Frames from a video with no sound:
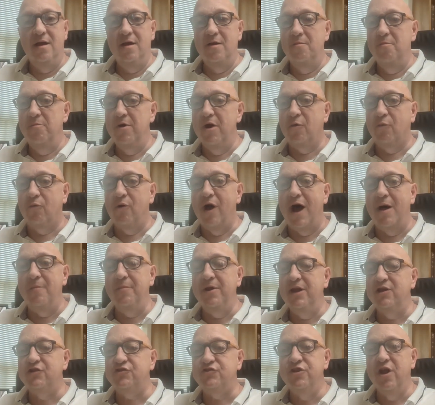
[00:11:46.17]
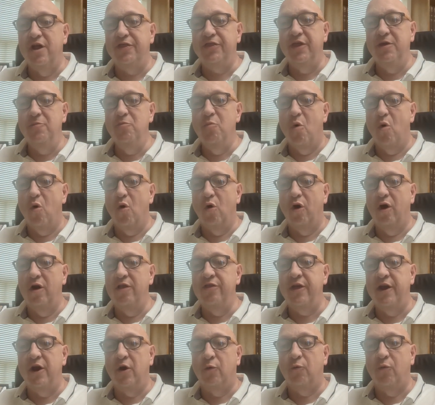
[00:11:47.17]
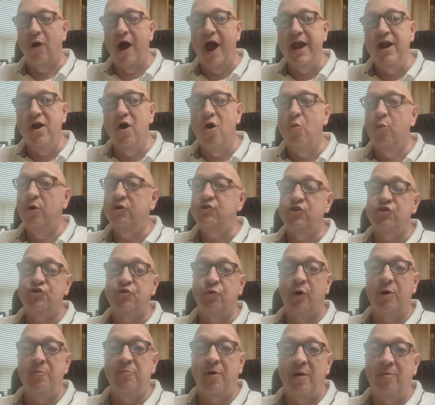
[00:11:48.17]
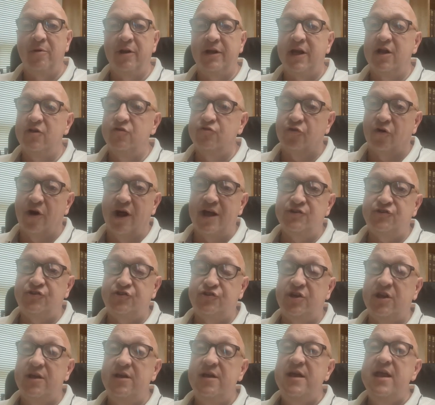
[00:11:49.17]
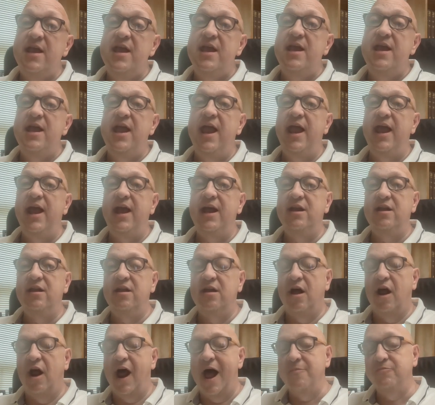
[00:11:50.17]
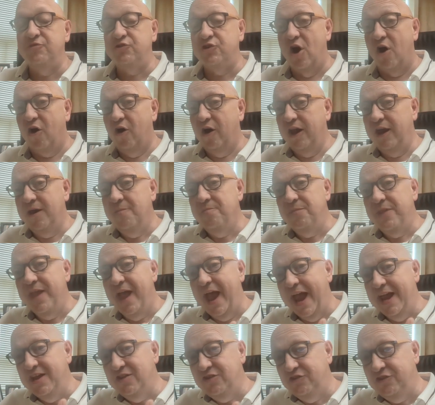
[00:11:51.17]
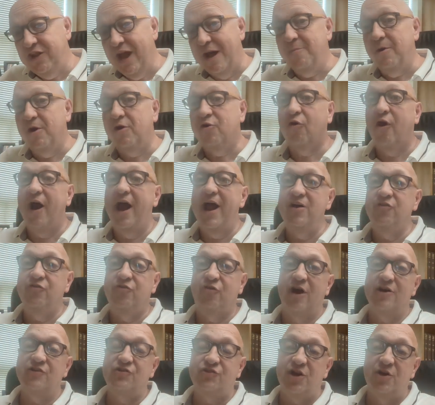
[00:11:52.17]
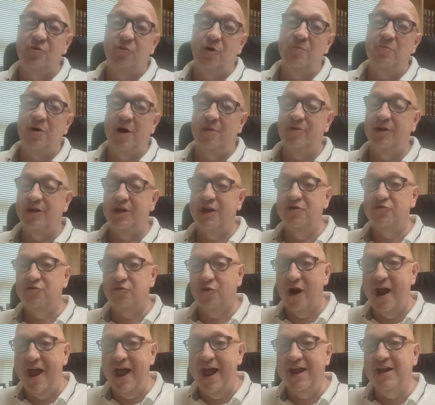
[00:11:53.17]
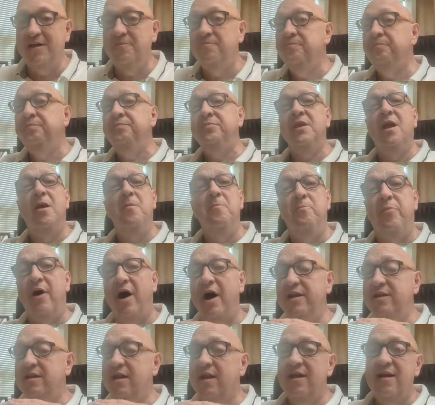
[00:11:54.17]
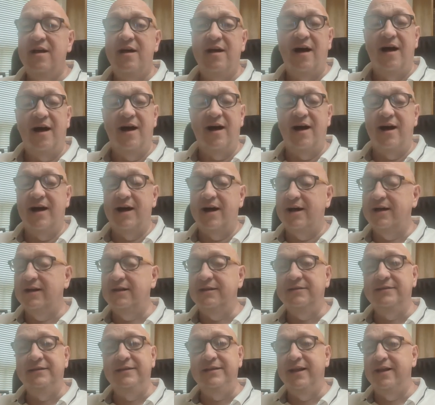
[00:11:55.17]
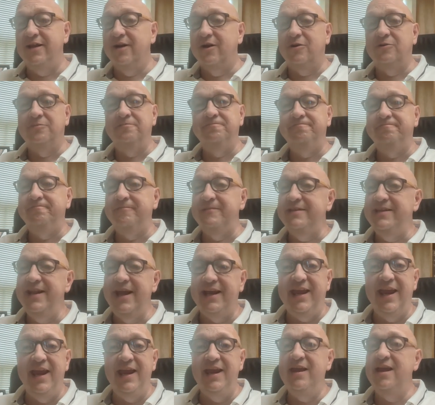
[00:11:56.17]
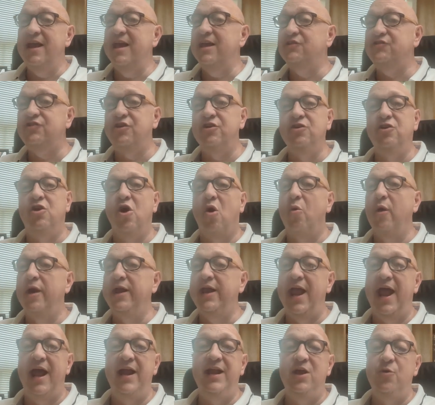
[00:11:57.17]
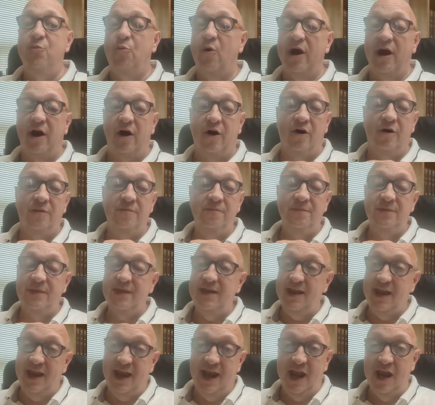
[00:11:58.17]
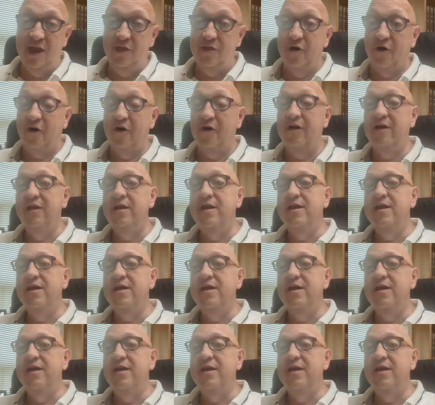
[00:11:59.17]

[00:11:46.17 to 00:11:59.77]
Mitt Romney is nothing more than a rhino, which is a Republican dressed in, I'm sorry, a Democrat dressed in Republican drag. But, you know, Nikki isn't going anywhere either.